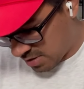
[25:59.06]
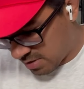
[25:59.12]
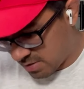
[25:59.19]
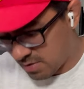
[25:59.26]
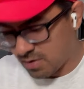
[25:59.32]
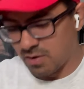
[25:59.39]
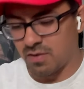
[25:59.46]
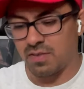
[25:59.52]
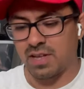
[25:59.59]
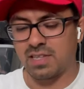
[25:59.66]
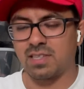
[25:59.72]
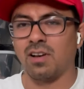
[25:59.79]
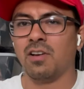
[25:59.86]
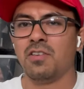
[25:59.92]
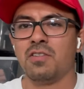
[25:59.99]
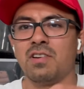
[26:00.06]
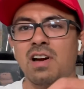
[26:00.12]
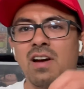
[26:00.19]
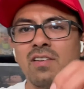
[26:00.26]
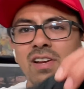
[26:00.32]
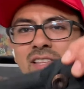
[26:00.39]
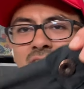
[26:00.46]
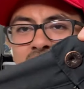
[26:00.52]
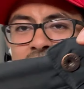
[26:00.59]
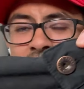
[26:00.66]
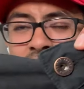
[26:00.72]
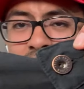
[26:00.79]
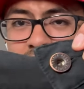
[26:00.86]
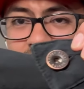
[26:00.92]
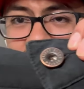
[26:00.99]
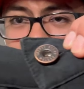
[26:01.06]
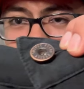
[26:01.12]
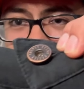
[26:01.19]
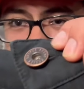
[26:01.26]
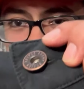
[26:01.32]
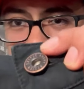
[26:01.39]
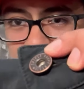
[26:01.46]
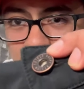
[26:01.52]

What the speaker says: Oh, that's all you got right there. The button.